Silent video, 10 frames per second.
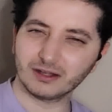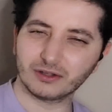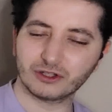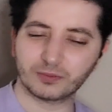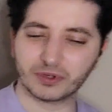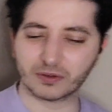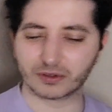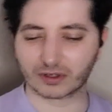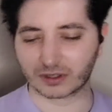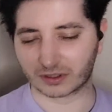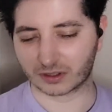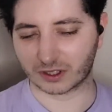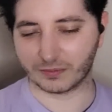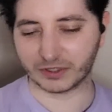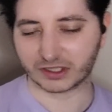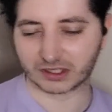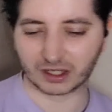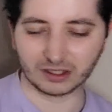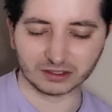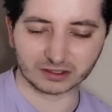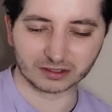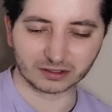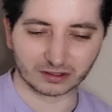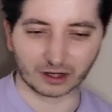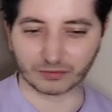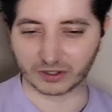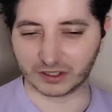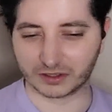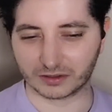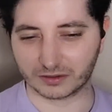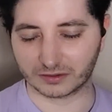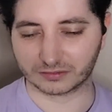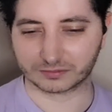you should be able to. I miss dates. I really do.